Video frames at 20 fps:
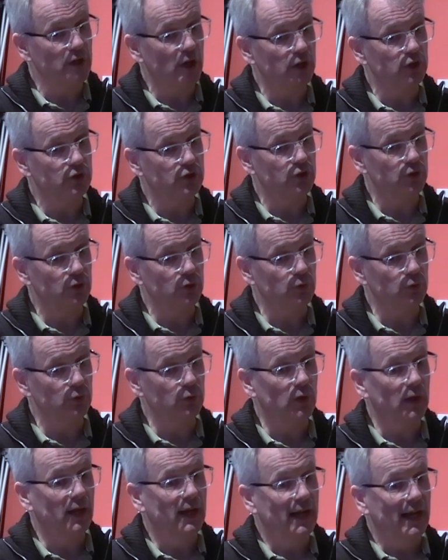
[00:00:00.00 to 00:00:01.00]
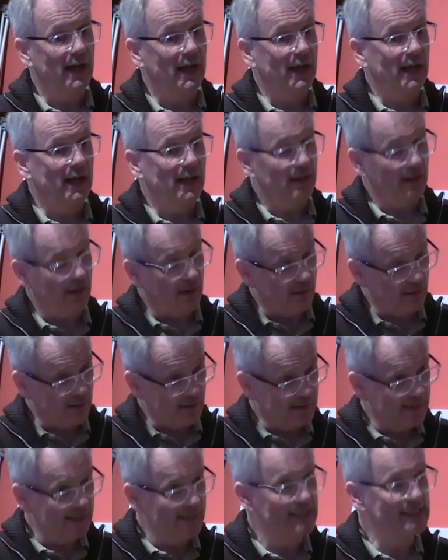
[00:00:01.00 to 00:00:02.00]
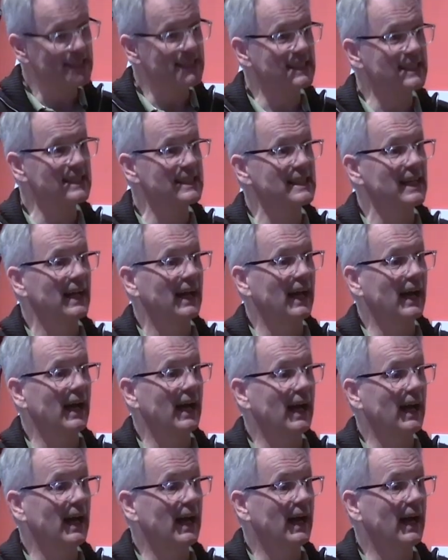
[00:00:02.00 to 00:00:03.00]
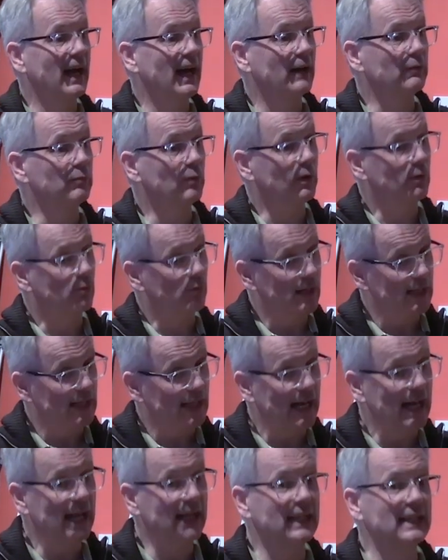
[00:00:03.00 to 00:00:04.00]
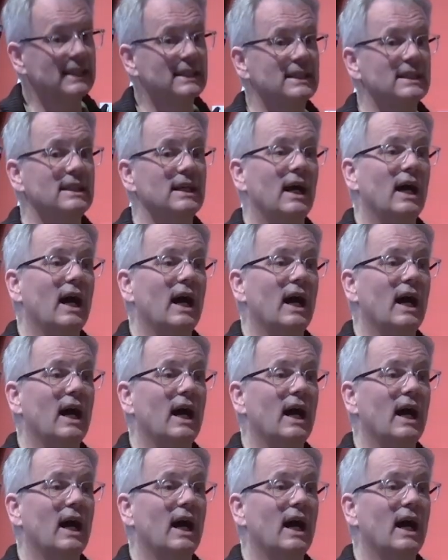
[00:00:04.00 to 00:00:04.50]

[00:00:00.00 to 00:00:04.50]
now to Larkins, and we'll relax